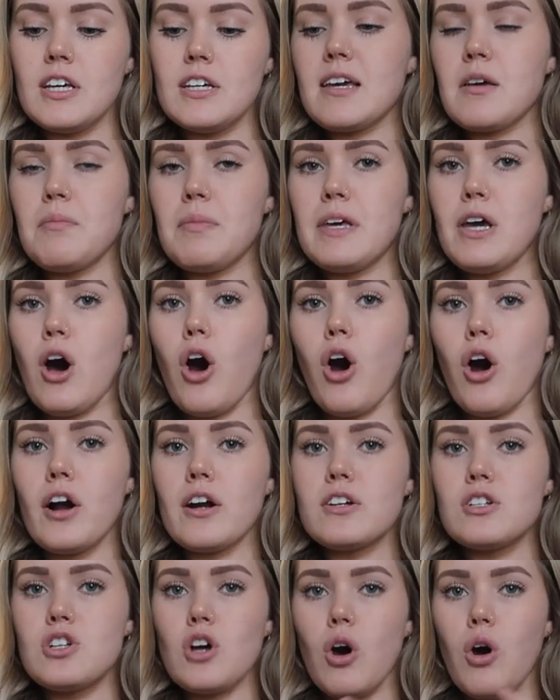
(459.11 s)
It can be
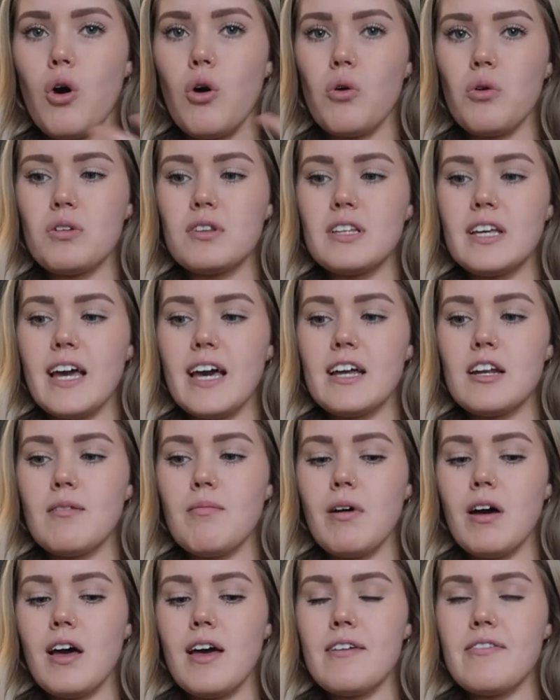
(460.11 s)
hard to hold the
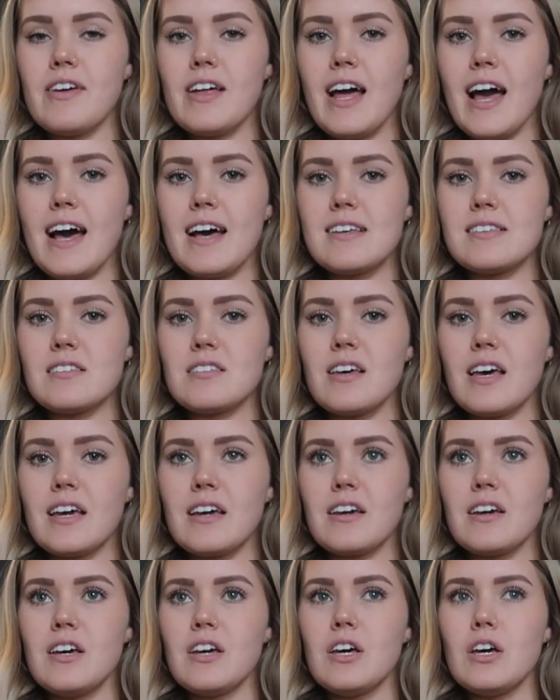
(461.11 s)
enema if it has
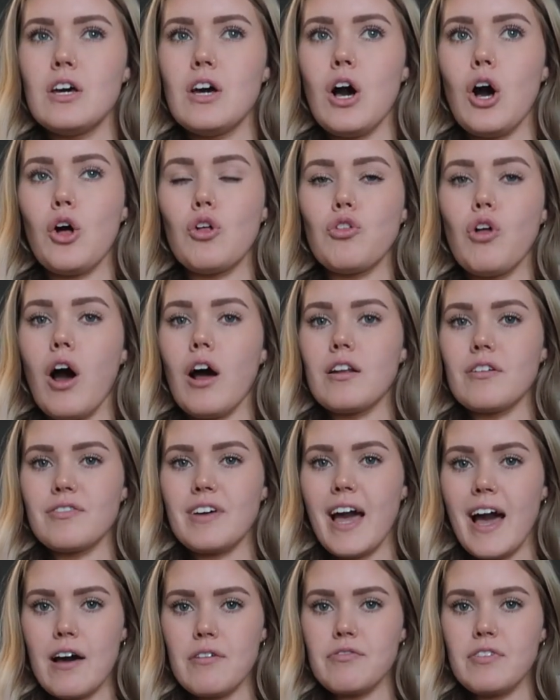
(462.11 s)
like a lot of
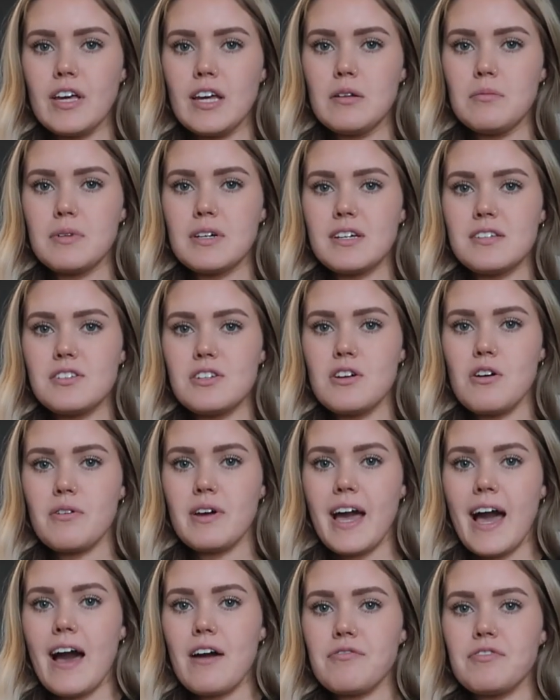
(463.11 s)
caffeine, because you know,
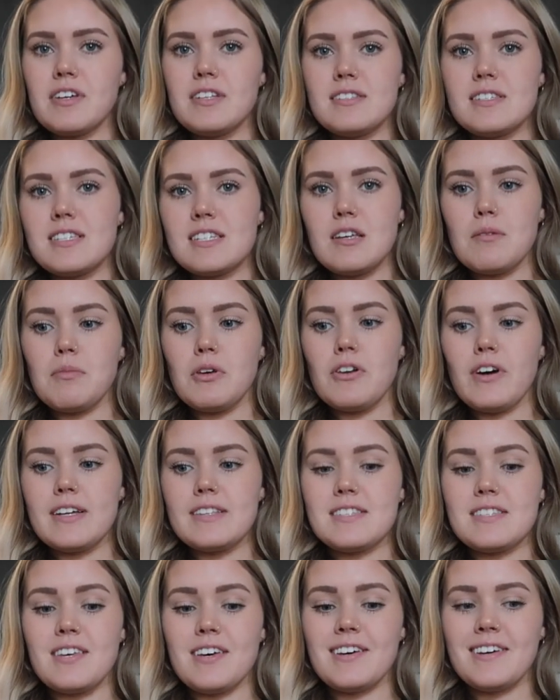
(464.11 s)
caffeine
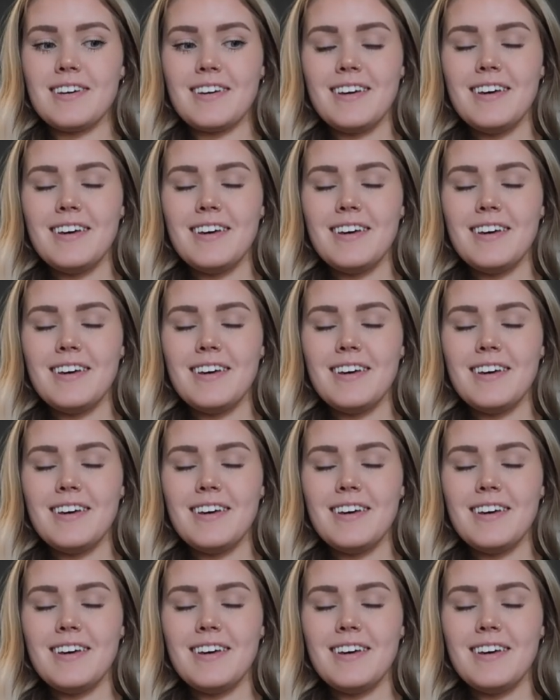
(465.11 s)
stimulates,